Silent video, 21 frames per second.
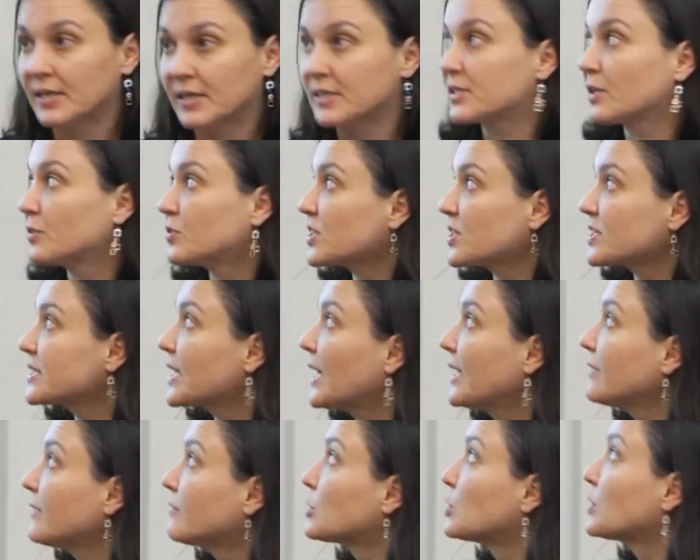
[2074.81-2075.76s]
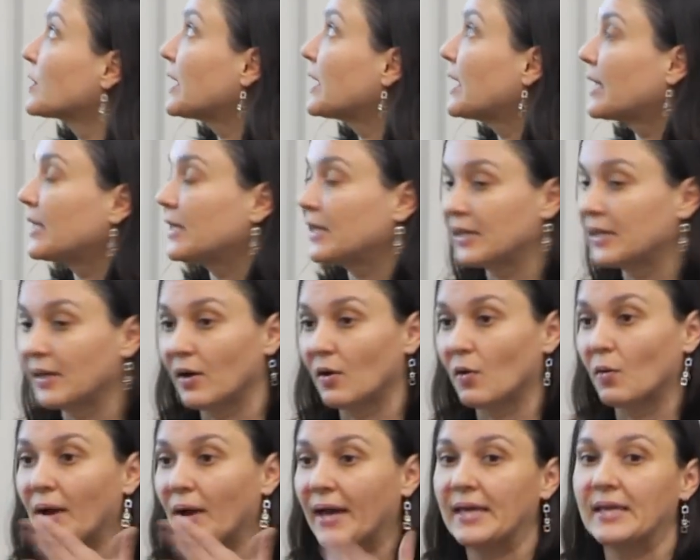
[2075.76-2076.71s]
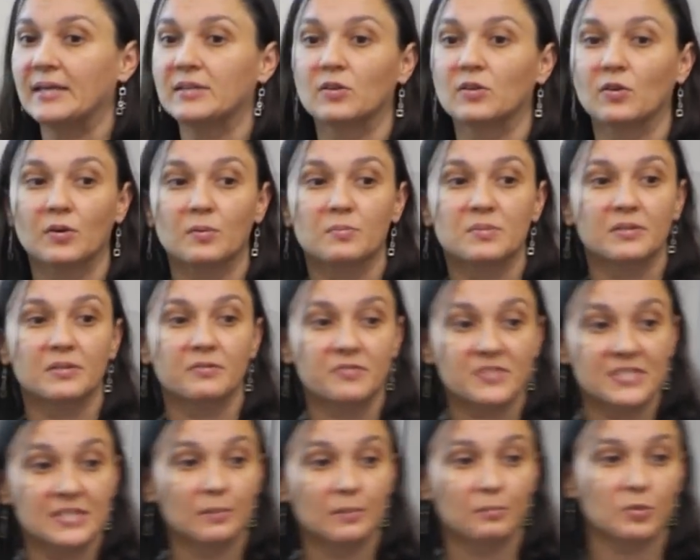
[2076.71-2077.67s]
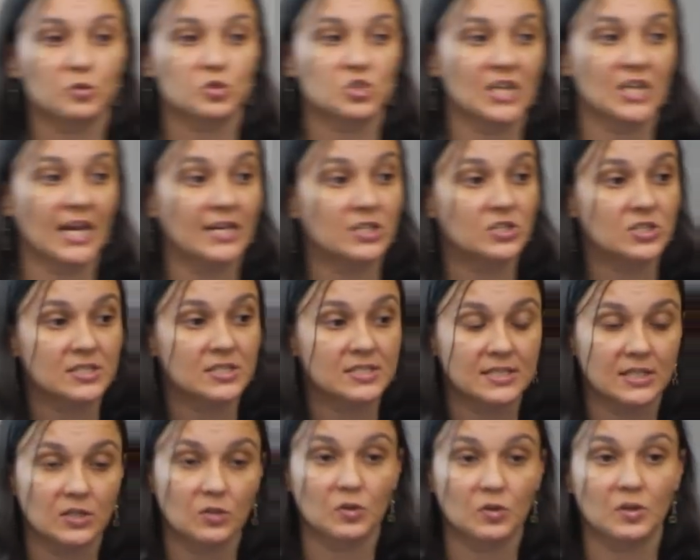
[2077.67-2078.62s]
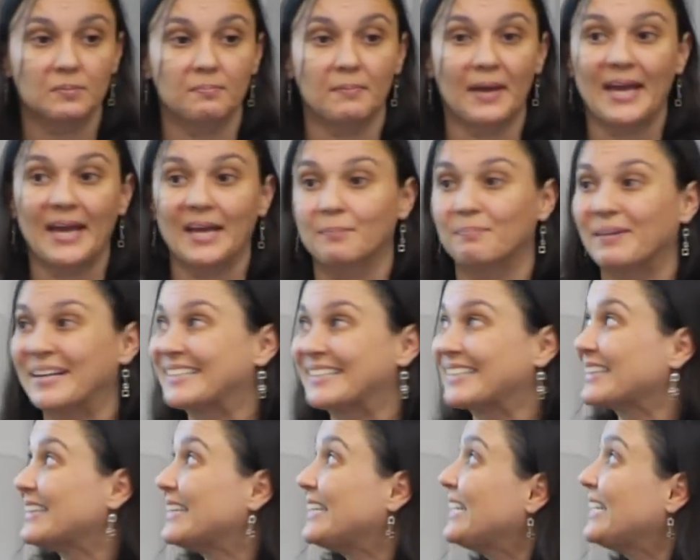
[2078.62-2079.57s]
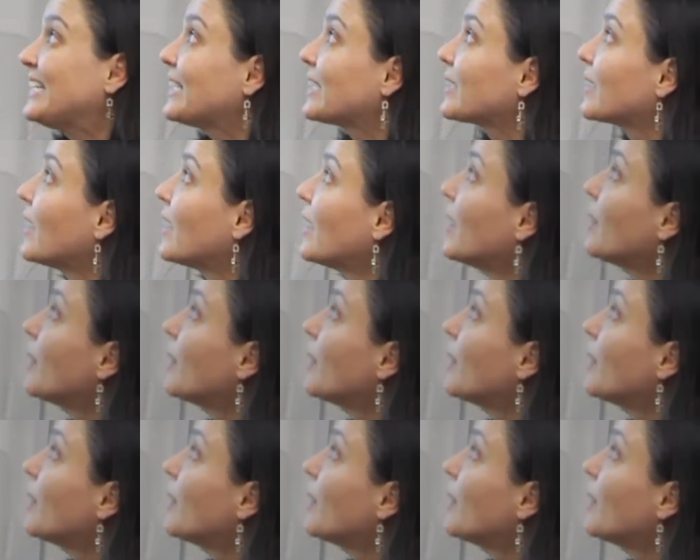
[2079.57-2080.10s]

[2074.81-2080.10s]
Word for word: So just kind of looking, you know, in terms of simple changes that you could make by deleting